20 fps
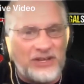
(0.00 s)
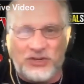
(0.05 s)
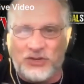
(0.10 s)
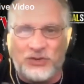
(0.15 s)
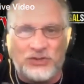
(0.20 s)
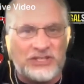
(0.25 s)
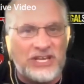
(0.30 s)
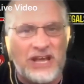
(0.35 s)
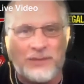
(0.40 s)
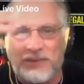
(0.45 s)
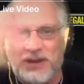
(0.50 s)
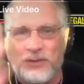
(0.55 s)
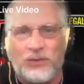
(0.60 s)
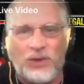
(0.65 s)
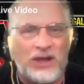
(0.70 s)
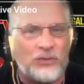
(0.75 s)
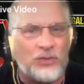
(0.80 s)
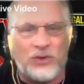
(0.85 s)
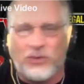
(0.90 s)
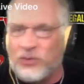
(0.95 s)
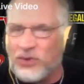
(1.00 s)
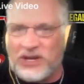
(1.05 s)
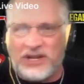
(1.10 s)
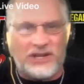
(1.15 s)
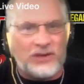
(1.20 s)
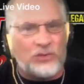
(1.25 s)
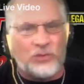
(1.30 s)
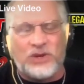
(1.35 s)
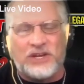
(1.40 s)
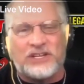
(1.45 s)
Whatever. like...
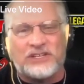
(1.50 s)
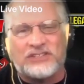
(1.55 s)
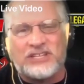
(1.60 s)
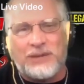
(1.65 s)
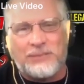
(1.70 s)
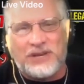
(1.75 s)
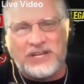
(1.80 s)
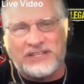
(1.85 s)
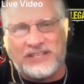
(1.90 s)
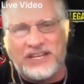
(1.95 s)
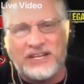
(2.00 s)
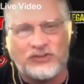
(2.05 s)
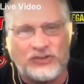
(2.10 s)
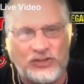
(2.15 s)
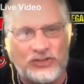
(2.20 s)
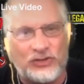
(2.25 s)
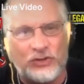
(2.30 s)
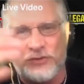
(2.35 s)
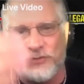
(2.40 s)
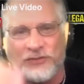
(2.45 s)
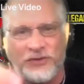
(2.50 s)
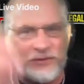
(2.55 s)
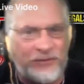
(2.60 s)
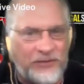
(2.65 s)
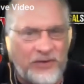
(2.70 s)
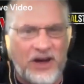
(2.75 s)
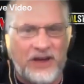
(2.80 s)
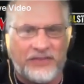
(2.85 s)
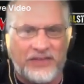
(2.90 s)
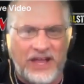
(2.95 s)
Literally, what, what, I, I, what I'm just a girl.
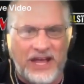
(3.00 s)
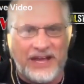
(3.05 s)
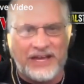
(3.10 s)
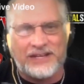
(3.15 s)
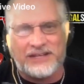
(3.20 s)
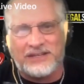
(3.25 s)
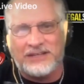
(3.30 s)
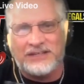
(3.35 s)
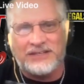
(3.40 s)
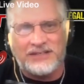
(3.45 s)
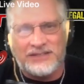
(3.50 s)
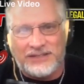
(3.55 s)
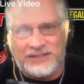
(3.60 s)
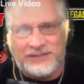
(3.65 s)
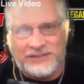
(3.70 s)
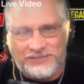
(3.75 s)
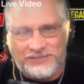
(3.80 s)
Fun, like?